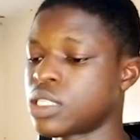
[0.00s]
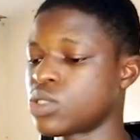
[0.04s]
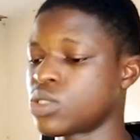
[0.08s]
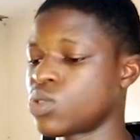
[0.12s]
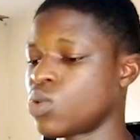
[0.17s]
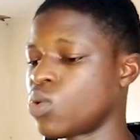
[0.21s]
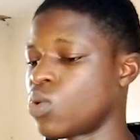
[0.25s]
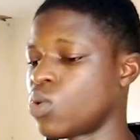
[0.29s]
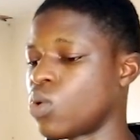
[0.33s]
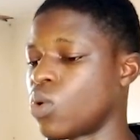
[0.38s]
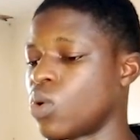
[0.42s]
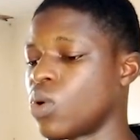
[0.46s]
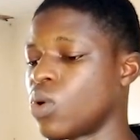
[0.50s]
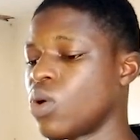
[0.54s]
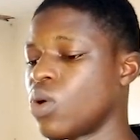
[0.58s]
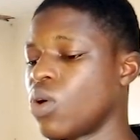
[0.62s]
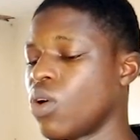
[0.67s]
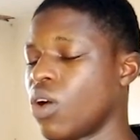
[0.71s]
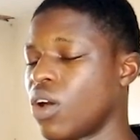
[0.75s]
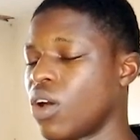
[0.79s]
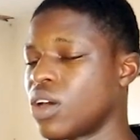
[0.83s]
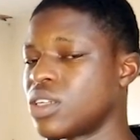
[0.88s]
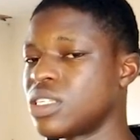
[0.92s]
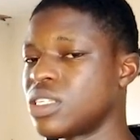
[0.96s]
So
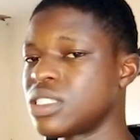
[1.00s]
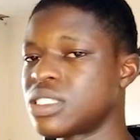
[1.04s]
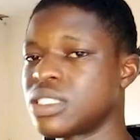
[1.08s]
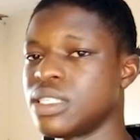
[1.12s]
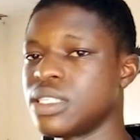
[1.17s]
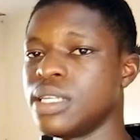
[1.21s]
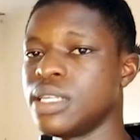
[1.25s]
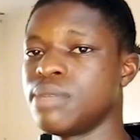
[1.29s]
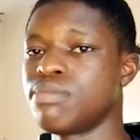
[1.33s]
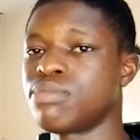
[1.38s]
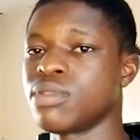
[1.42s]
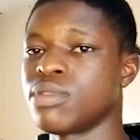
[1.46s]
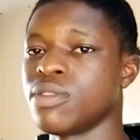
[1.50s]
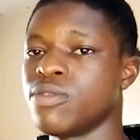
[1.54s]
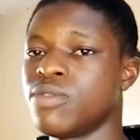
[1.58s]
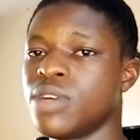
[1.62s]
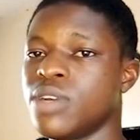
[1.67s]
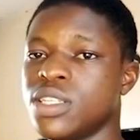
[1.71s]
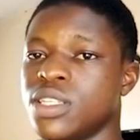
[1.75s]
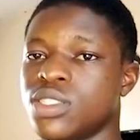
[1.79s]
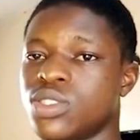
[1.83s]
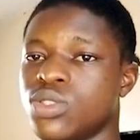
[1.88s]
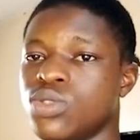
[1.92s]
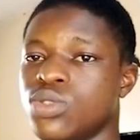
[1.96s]
all these things
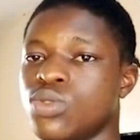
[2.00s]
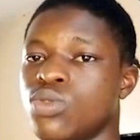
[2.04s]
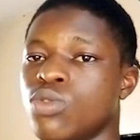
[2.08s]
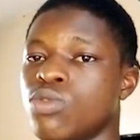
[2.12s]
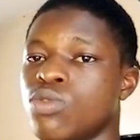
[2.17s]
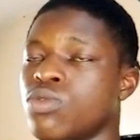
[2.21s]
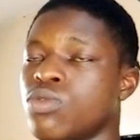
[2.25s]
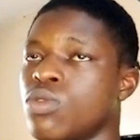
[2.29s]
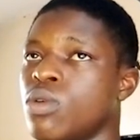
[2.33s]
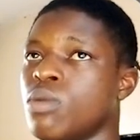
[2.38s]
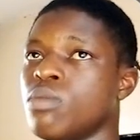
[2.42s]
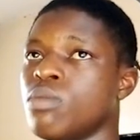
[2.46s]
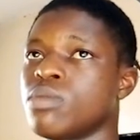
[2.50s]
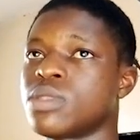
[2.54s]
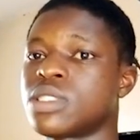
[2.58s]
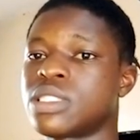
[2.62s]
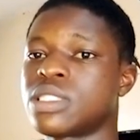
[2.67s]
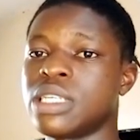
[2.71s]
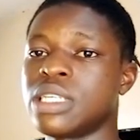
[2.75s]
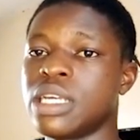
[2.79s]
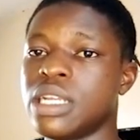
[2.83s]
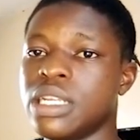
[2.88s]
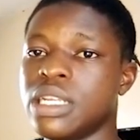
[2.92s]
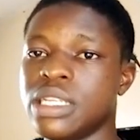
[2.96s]
prevents you from
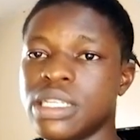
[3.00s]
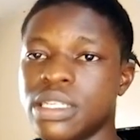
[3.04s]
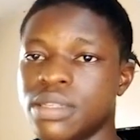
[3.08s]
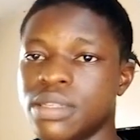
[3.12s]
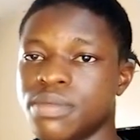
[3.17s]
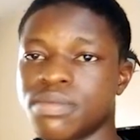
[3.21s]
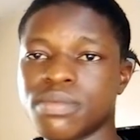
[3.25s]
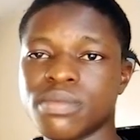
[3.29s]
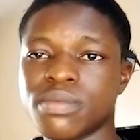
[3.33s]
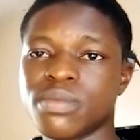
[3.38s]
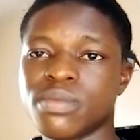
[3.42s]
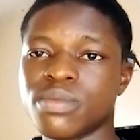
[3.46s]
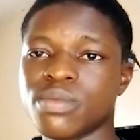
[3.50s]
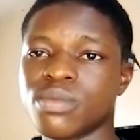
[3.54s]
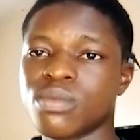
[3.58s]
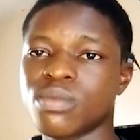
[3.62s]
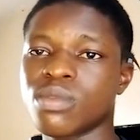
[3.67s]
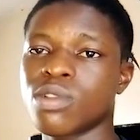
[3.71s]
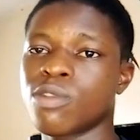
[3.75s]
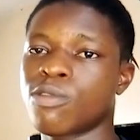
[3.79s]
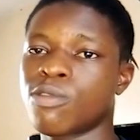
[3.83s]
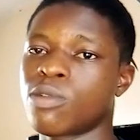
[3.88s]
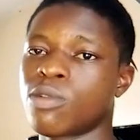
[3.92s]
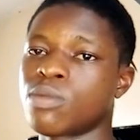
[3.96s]
selling
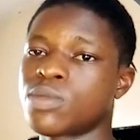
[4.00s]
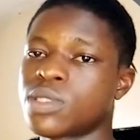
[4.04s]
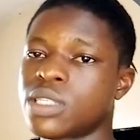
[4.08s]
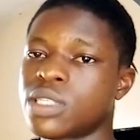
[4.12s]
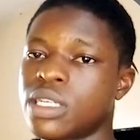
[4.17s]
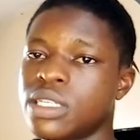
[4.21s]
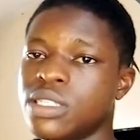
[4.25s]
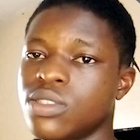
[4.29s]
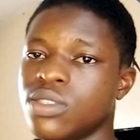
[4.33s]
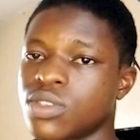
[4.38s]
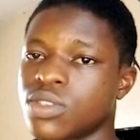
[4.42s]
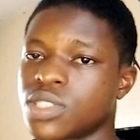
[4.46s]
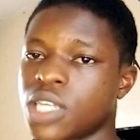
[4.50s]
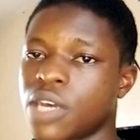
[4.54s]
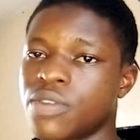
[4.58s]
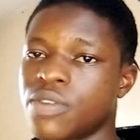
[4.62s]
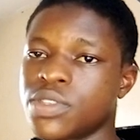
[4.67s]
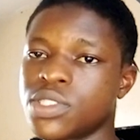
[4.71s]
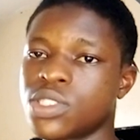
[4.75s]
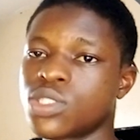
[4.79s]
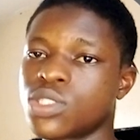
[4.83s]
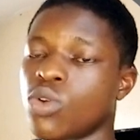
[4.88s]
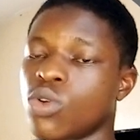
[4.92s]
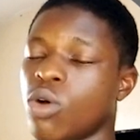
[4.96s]
your
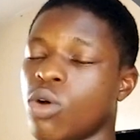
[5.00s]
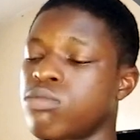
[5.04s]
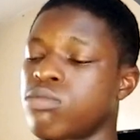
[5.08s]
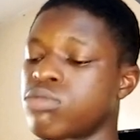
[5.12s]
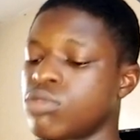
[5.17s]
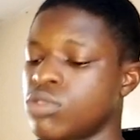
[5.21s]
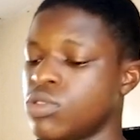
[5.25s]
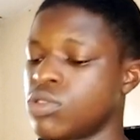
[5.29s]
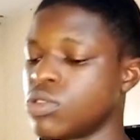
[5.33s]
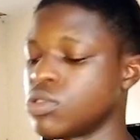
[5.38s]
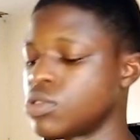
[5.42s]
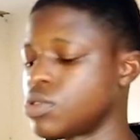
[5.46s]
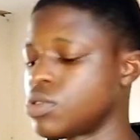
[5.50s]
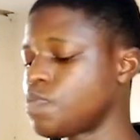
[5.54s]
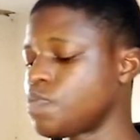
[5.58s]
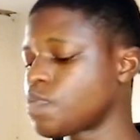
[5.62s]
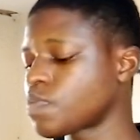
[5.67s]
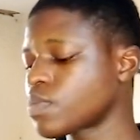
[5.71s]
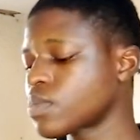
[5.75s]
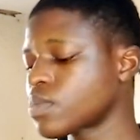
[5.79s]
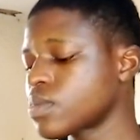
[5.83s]
services or products.